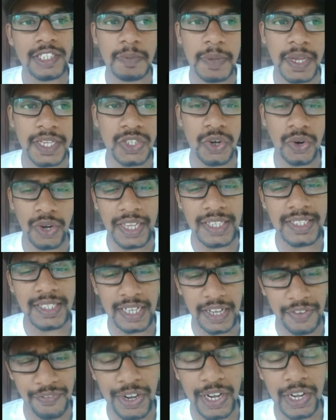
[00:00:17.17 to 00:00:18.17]
it's based on
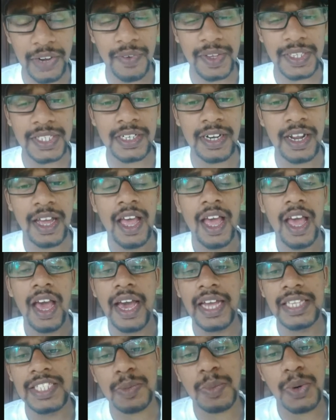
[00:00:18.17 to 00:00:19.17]
each and every individual.
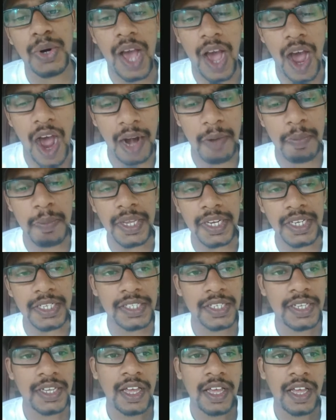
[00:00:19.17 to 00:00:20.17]
It's about heartbeat.